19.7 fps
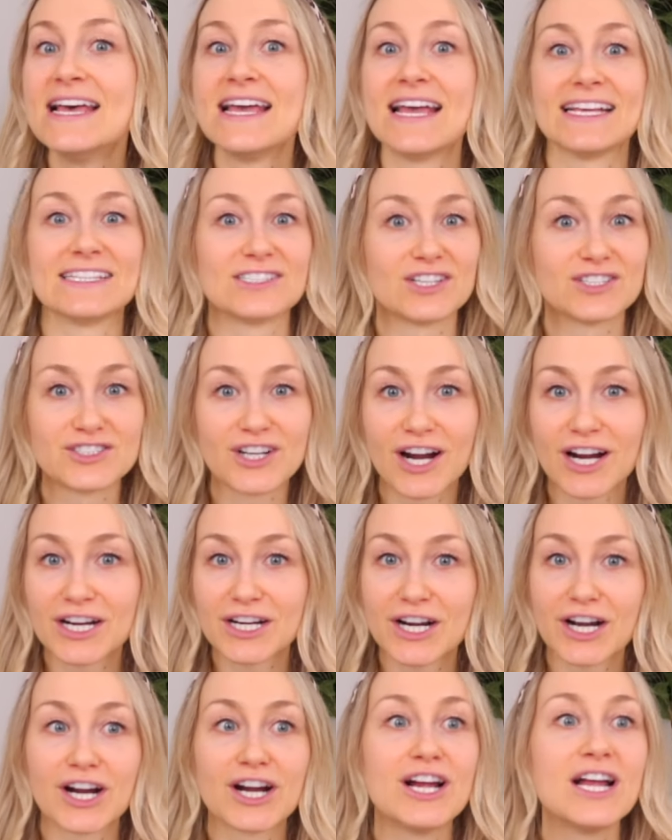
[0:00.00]
Is it
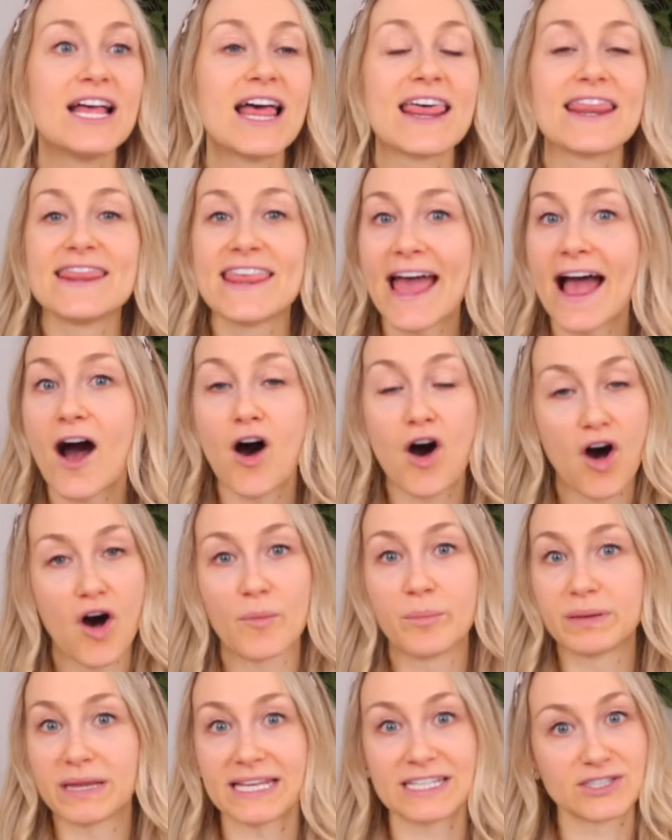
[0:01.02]
darker? That
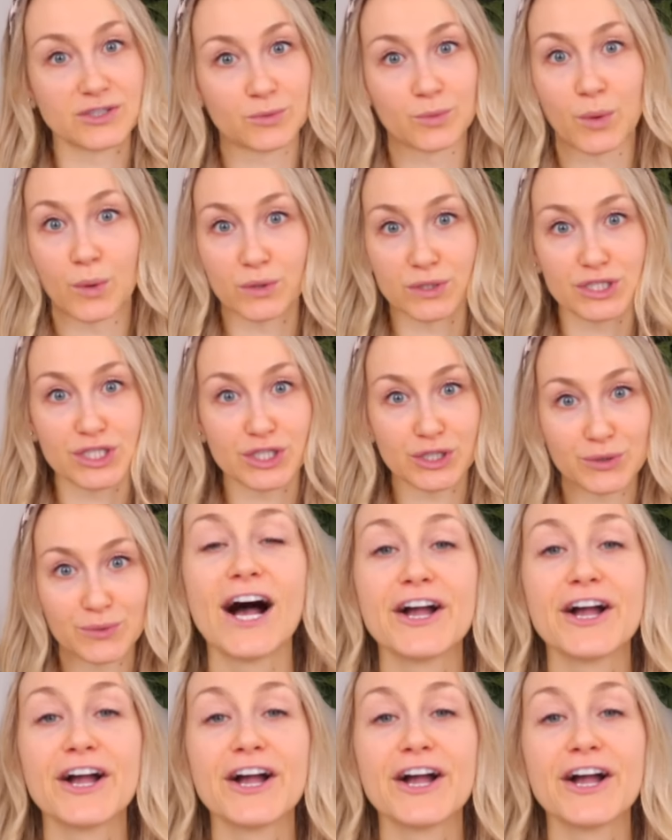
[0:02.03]
all plays a role too.